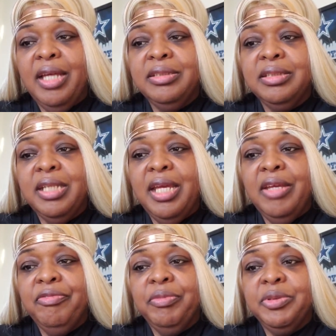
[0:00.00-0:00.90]
I
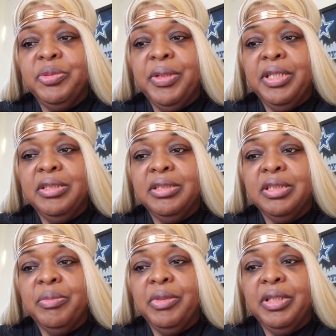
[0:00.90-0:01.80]
stayed between
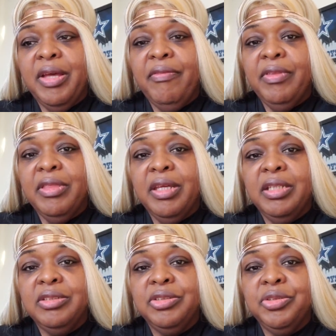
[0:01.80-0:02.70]
December 11th
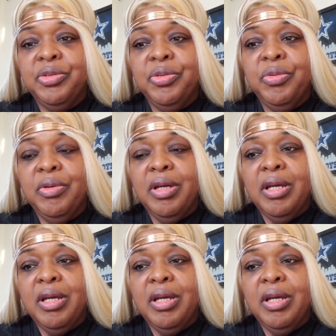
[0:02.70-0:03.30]
into